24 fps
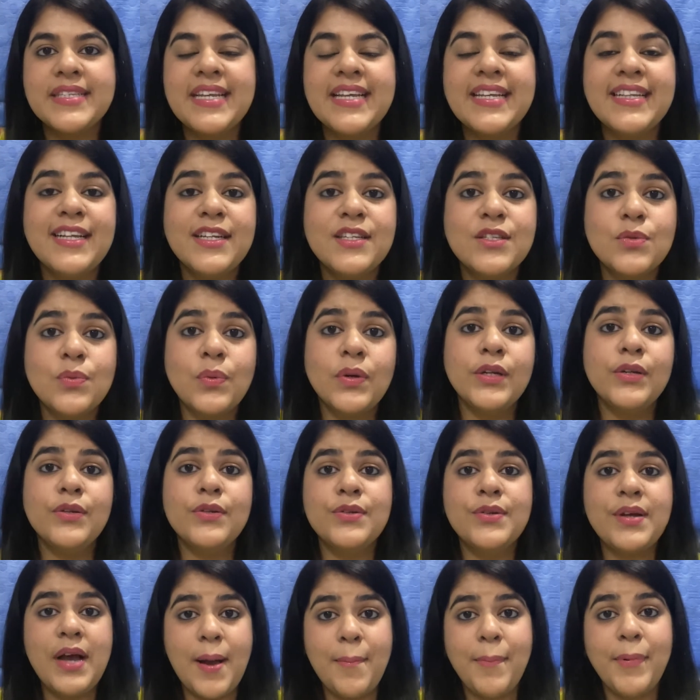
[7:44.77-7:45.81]
Like that's what used
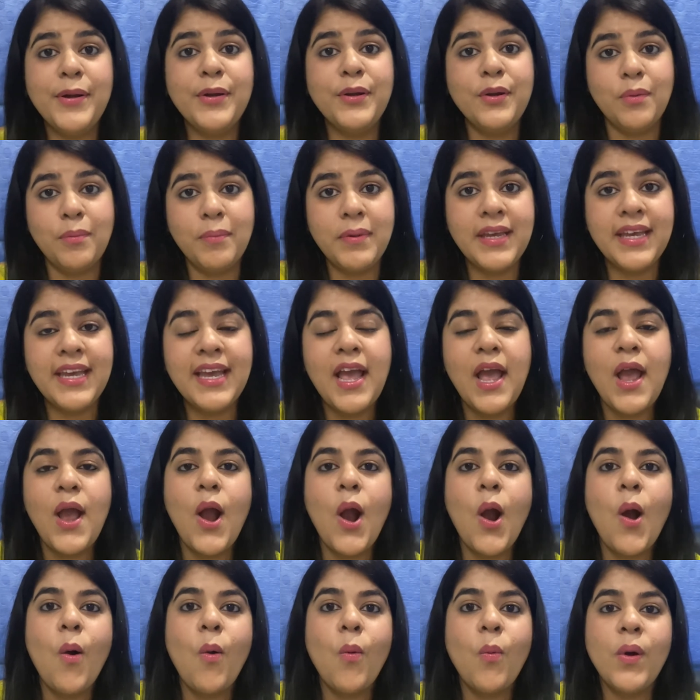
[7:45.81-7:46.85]
to happen to me
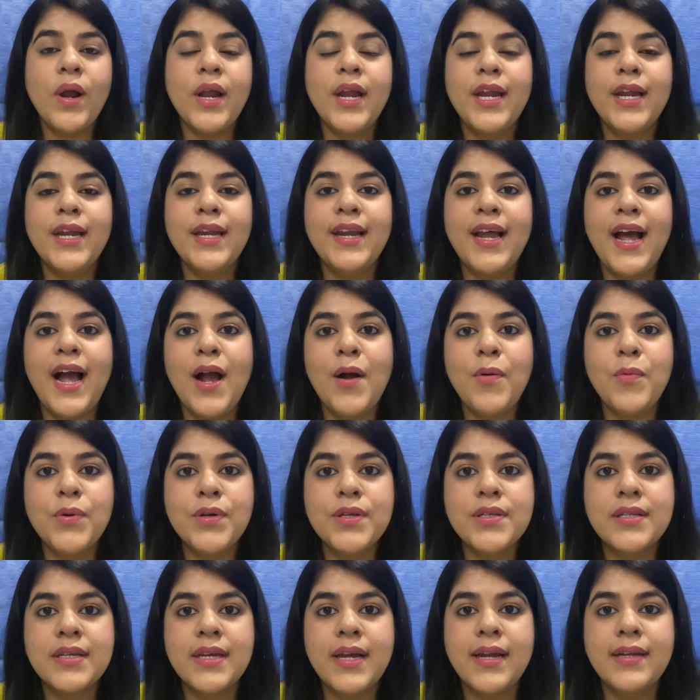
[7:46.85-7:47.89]
when I
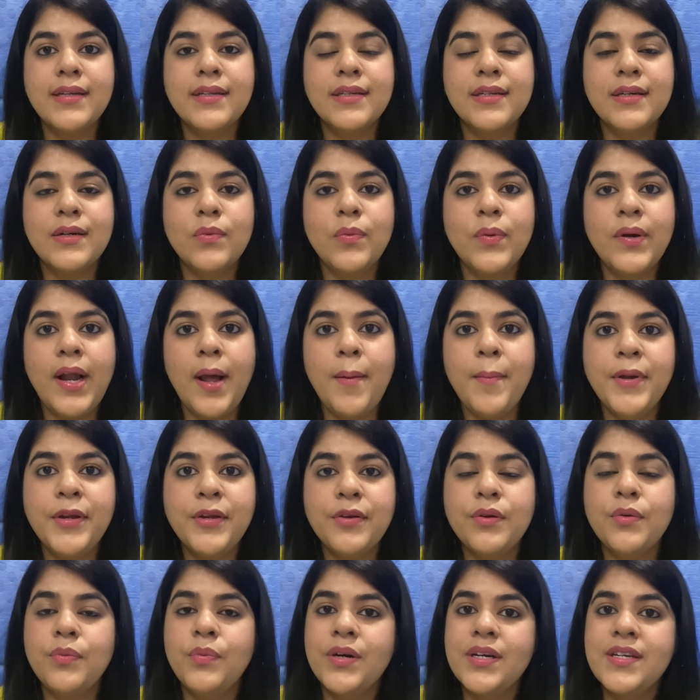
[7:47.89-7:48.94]
was at Willamette
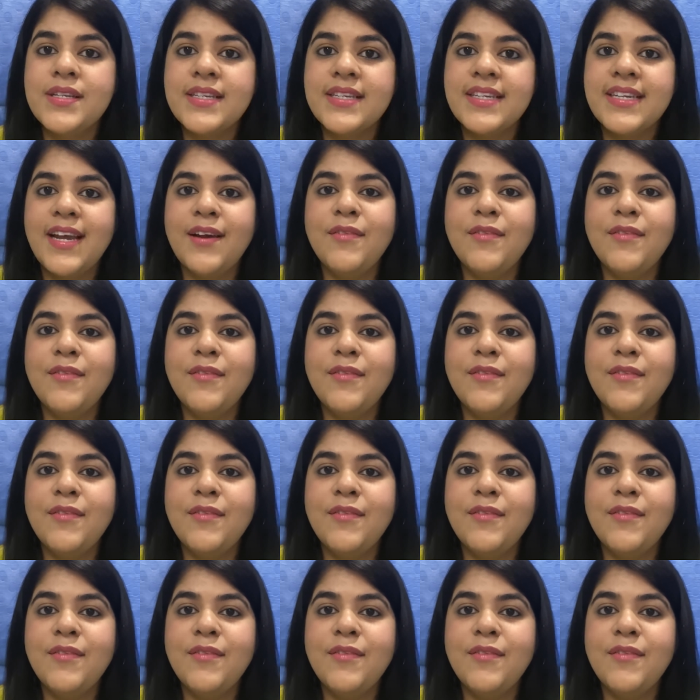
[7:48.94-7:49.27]
University,